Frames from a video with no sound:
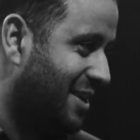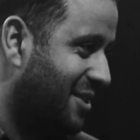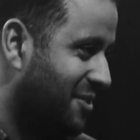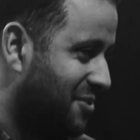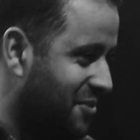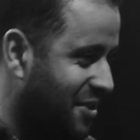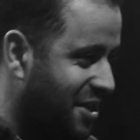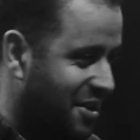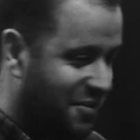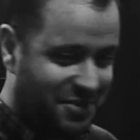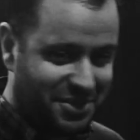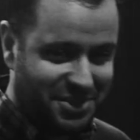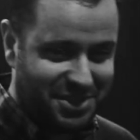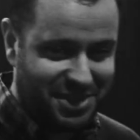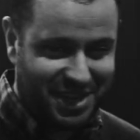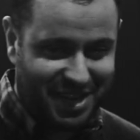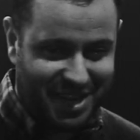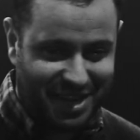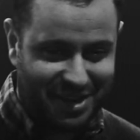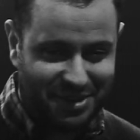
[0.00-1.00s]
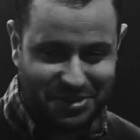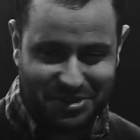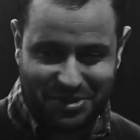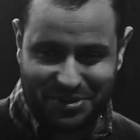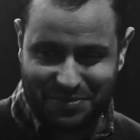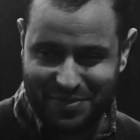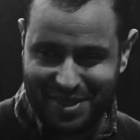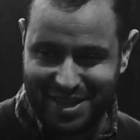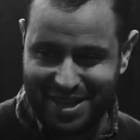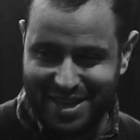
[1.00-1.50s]
He's running for city
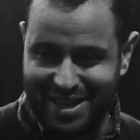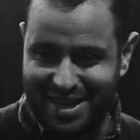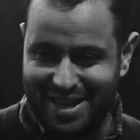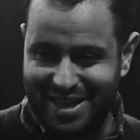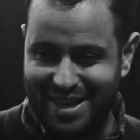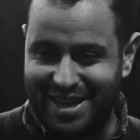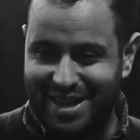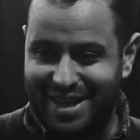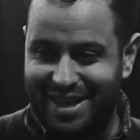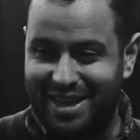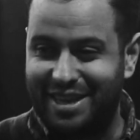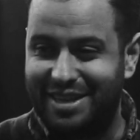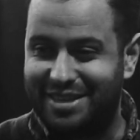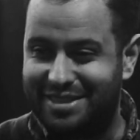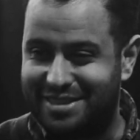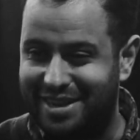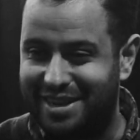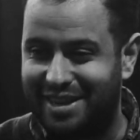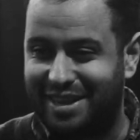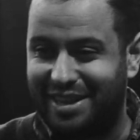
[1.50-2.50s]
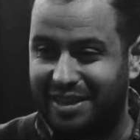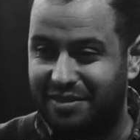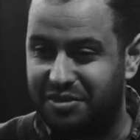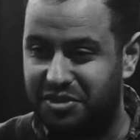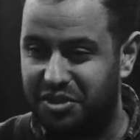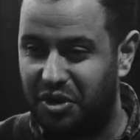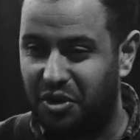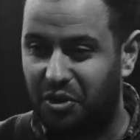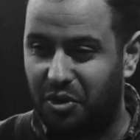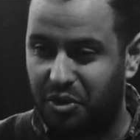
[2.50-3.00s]
council. He
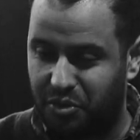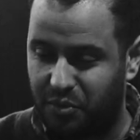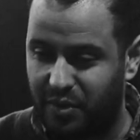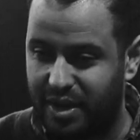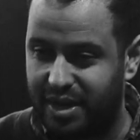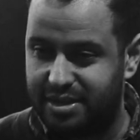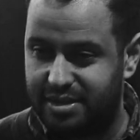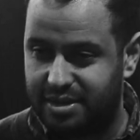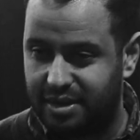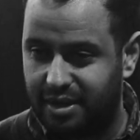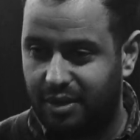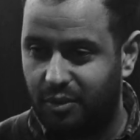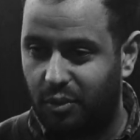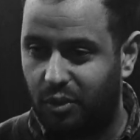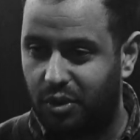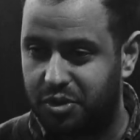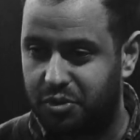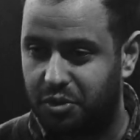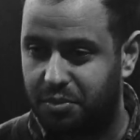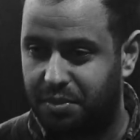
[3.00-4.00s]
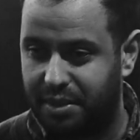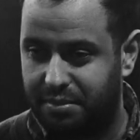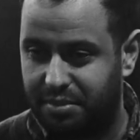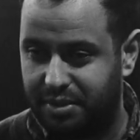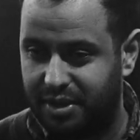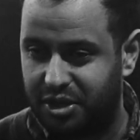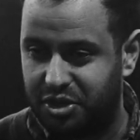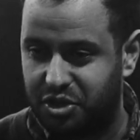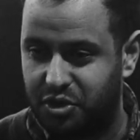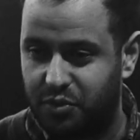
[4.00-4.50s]
lives in the Northwest, and he works with
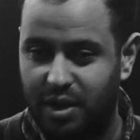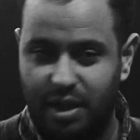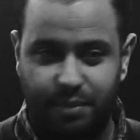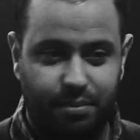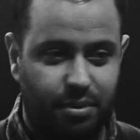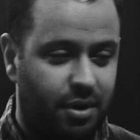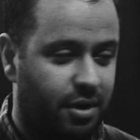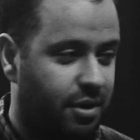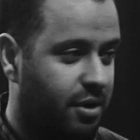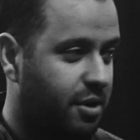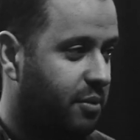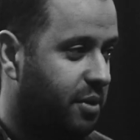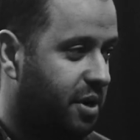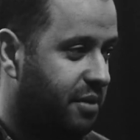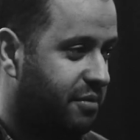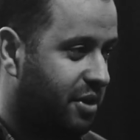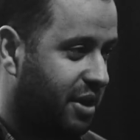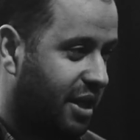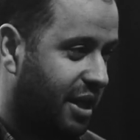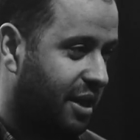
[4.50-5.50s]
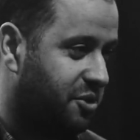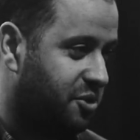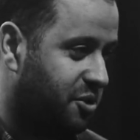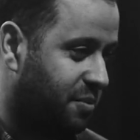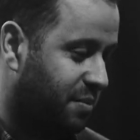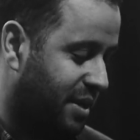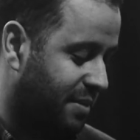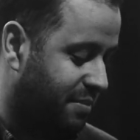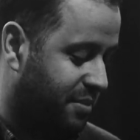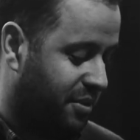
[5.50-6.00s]
people like Sherelle Parker, one of our council
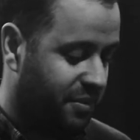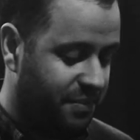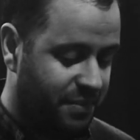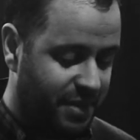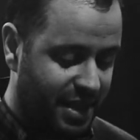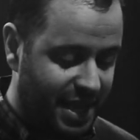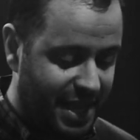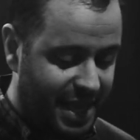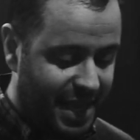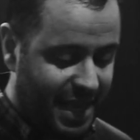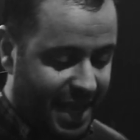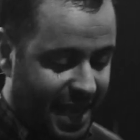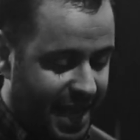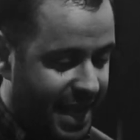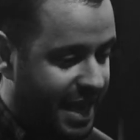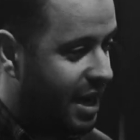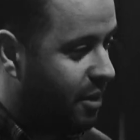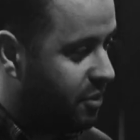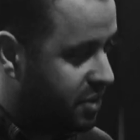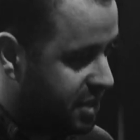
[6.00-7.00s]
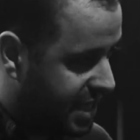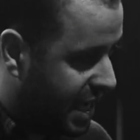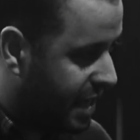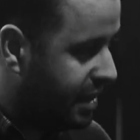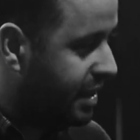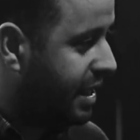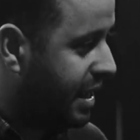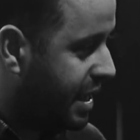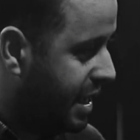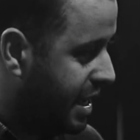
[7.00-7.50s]
people. And I was
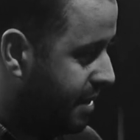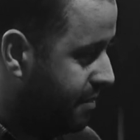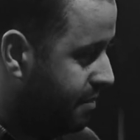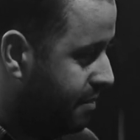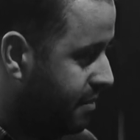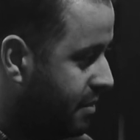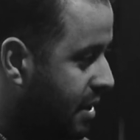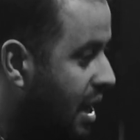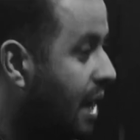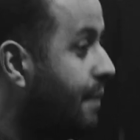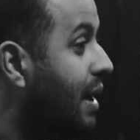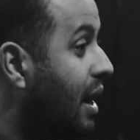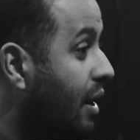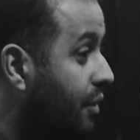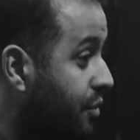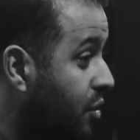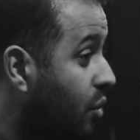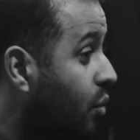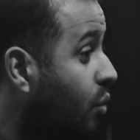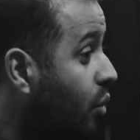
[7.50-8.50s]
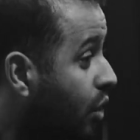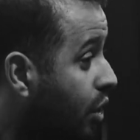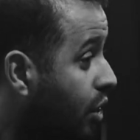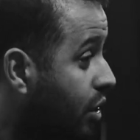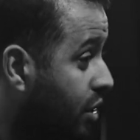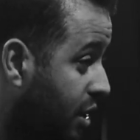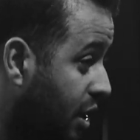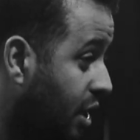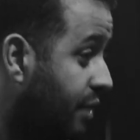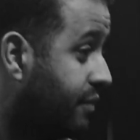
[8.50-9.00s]
telling him about the
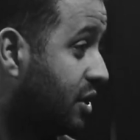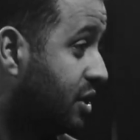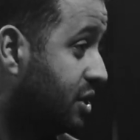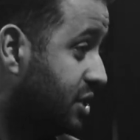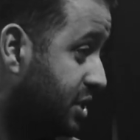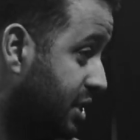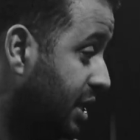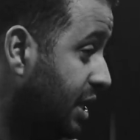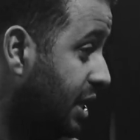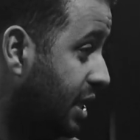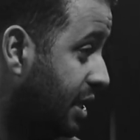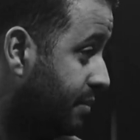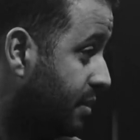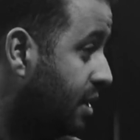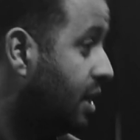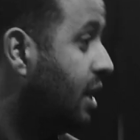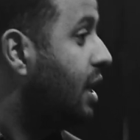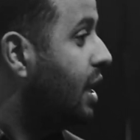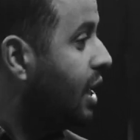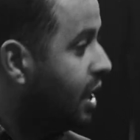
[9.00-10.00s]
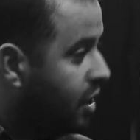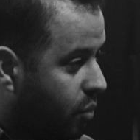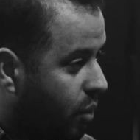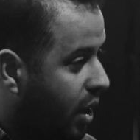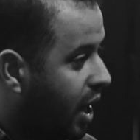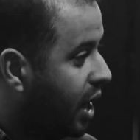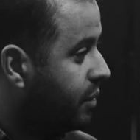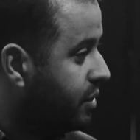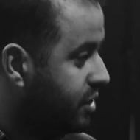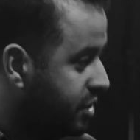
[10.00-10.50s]
work of our team and
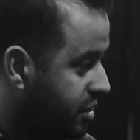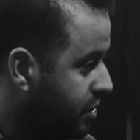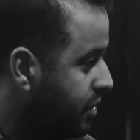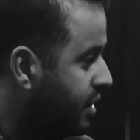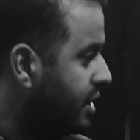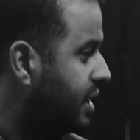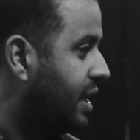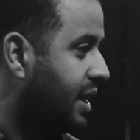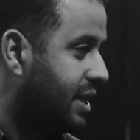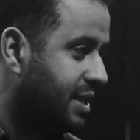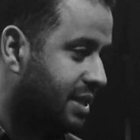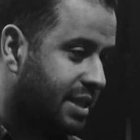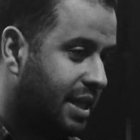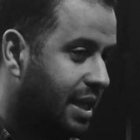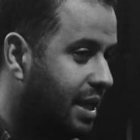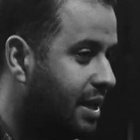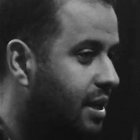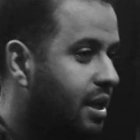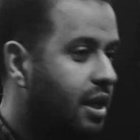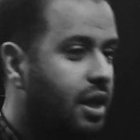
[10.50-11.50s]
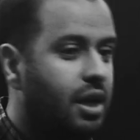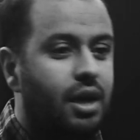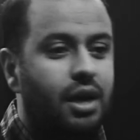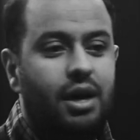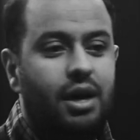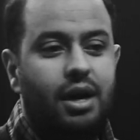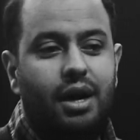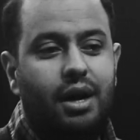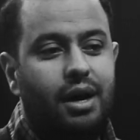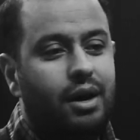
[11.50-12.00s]
why we do it. And I said,
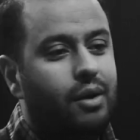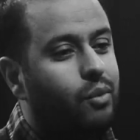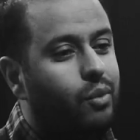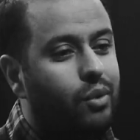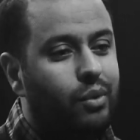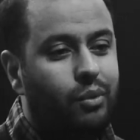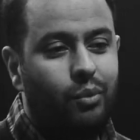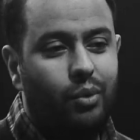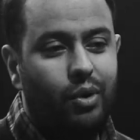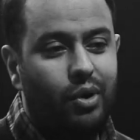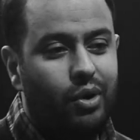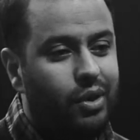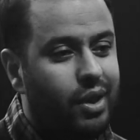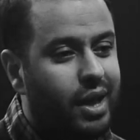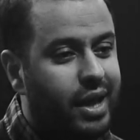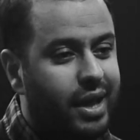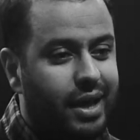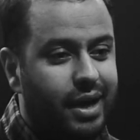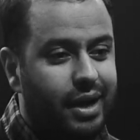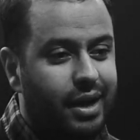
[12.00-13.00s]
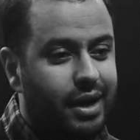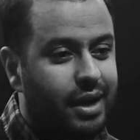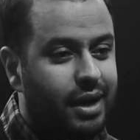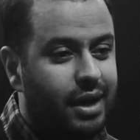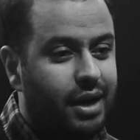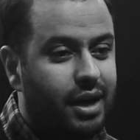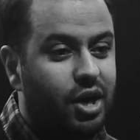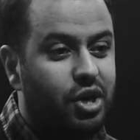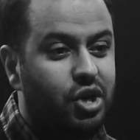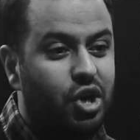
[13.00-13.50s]
we're like
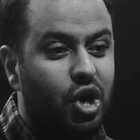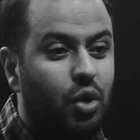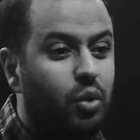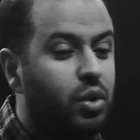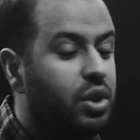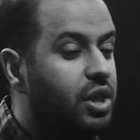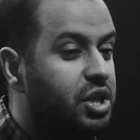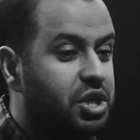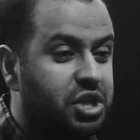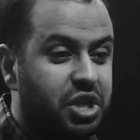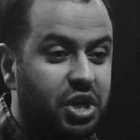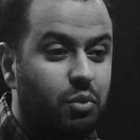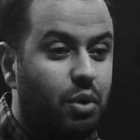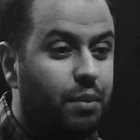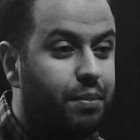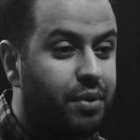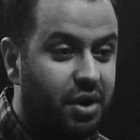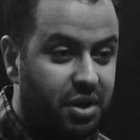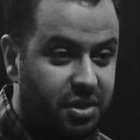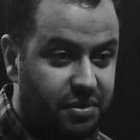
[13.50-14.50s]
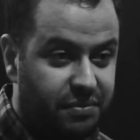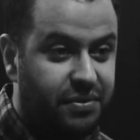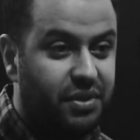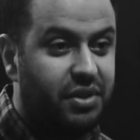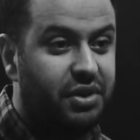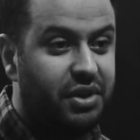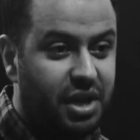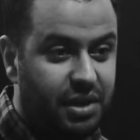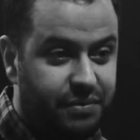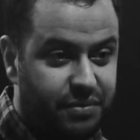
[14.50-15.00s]
a coalition. We're part of the
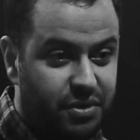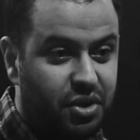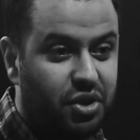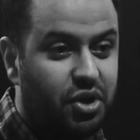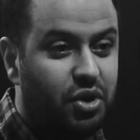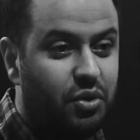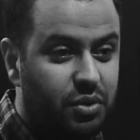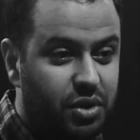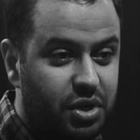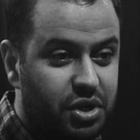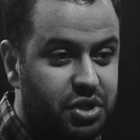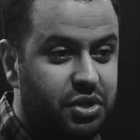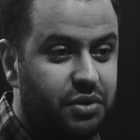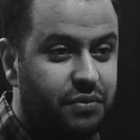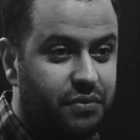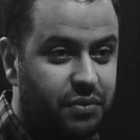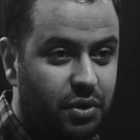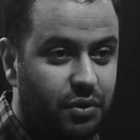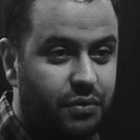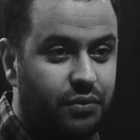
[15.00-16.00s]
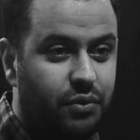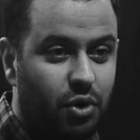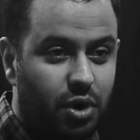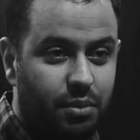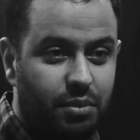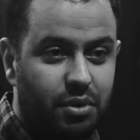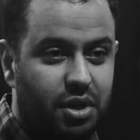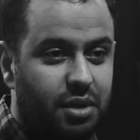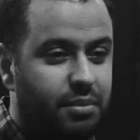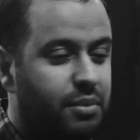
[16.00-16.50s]
Philadelphia Coalition for
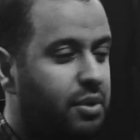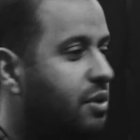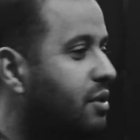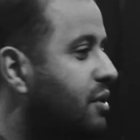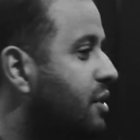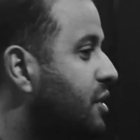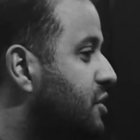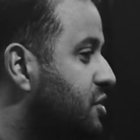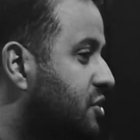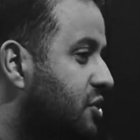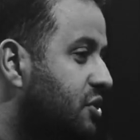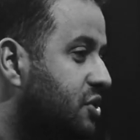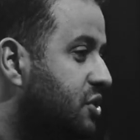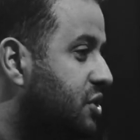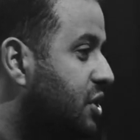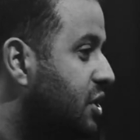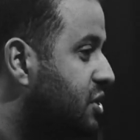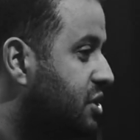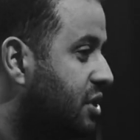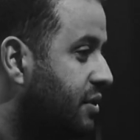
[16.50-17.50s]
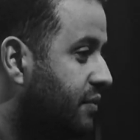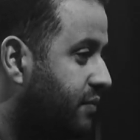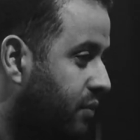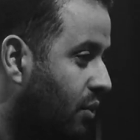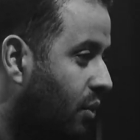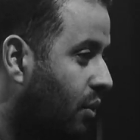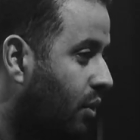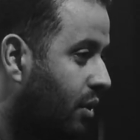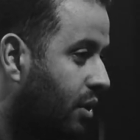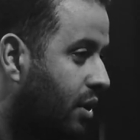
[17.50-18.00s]
Affordable Communities. There's
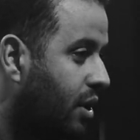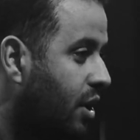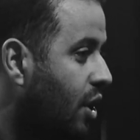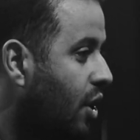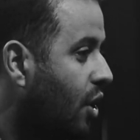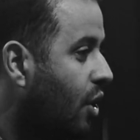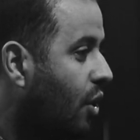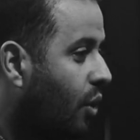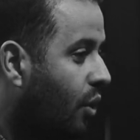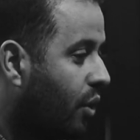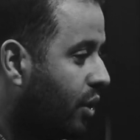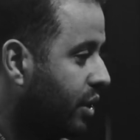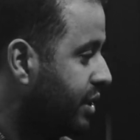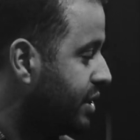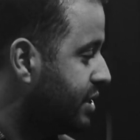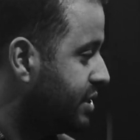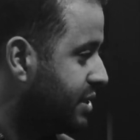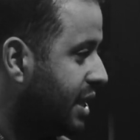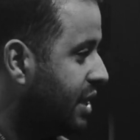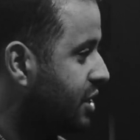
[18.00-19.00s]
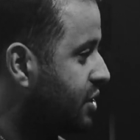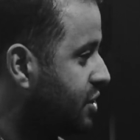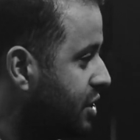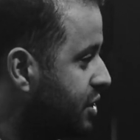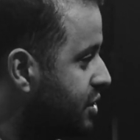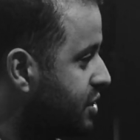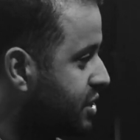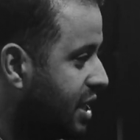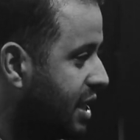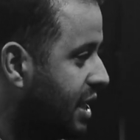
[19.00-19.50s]
64
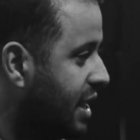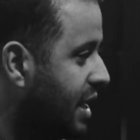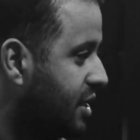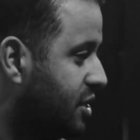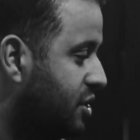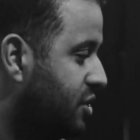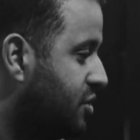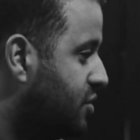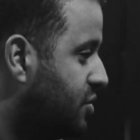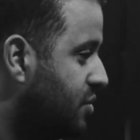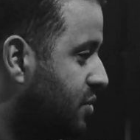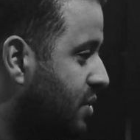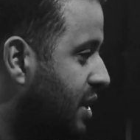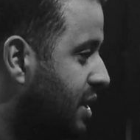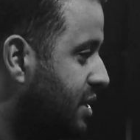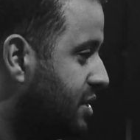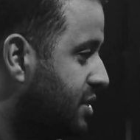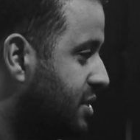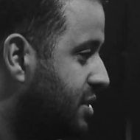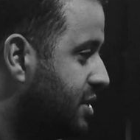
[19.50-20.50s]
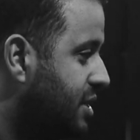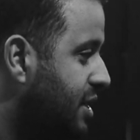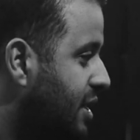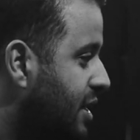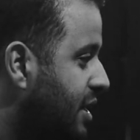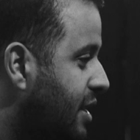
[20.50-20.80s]
organizations connected to us.